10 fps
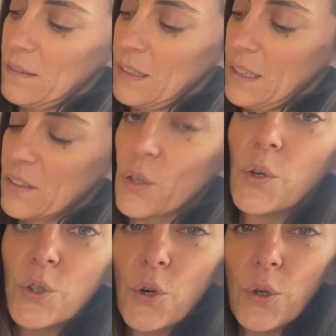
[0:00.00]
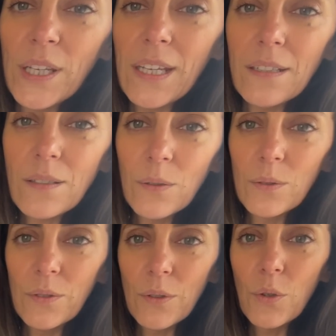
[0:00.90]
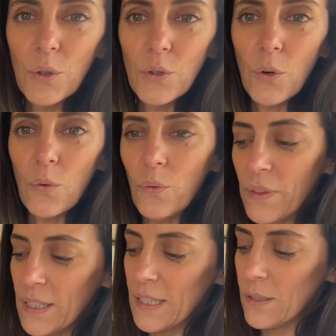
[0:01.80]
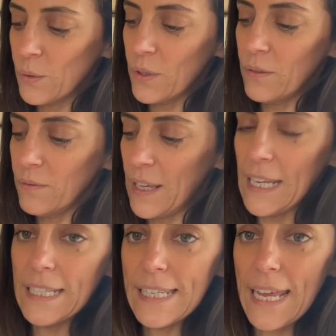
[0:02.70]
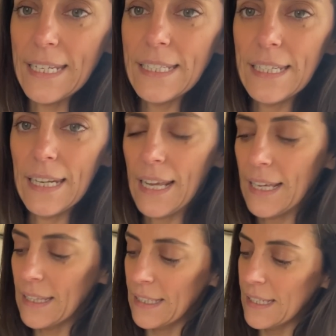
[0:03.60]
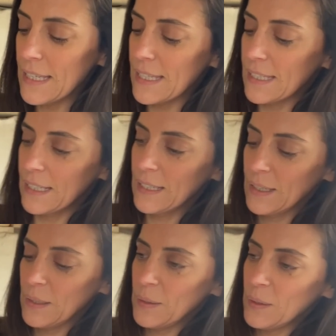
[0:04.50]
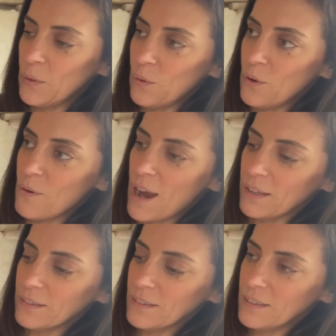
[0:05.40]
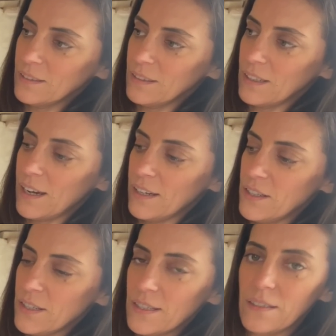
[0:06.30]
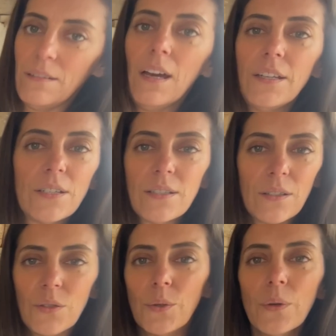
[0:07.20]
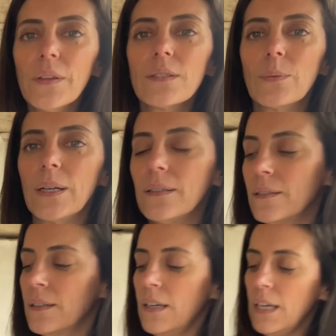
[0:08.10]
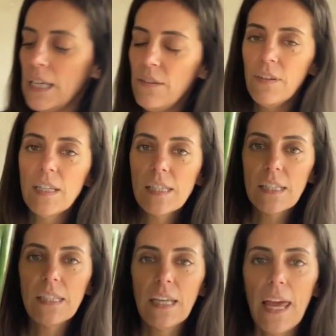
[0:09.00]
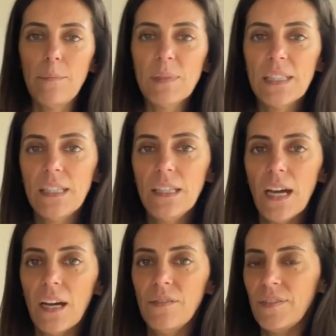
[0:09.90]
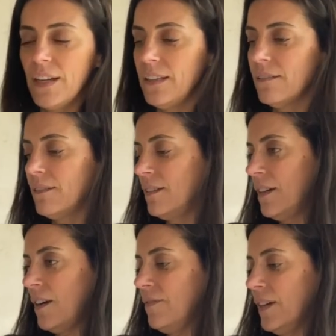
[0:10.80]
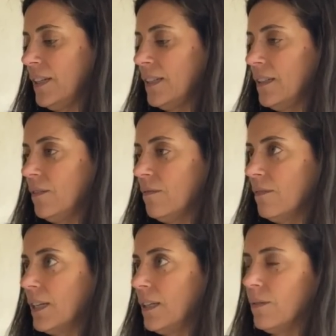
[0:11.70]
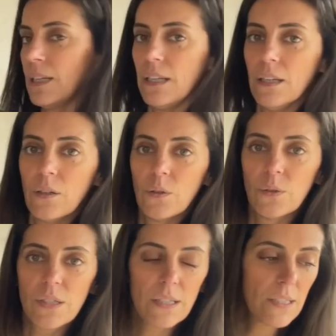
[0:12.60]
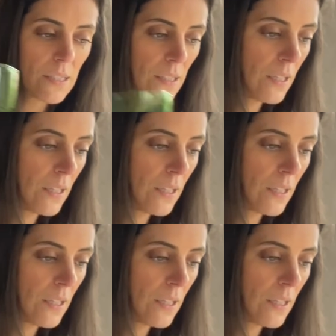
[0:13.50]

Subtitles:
it's gaudronné, it's called a gaudron, this sort of indent like this all around. I just adore this one. Even sitting empty, I find it really, really gorgeous.